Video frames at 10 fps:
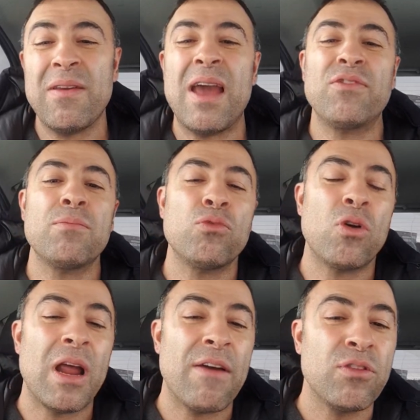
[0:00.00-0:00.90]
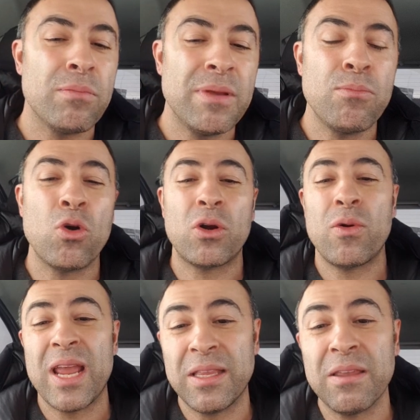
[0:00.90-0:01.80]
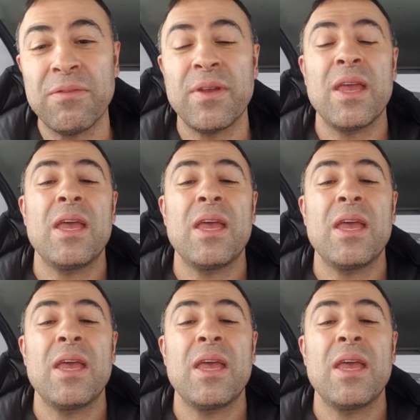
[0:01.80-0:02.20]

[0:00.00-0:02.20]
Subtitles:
You have to be more creative,